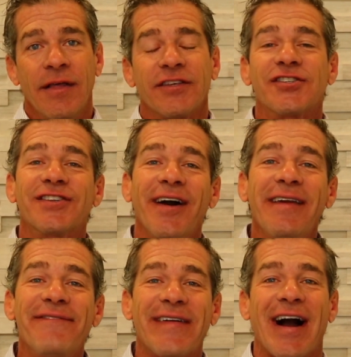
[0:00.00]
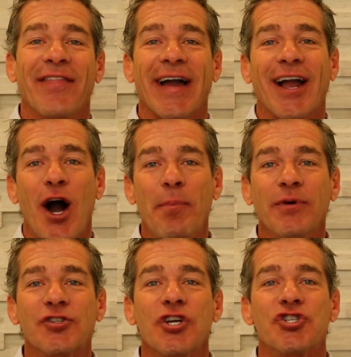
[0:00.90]
The study found that
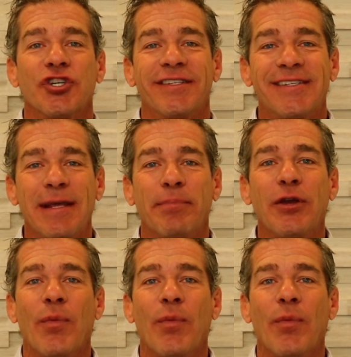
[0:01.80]
couples should simply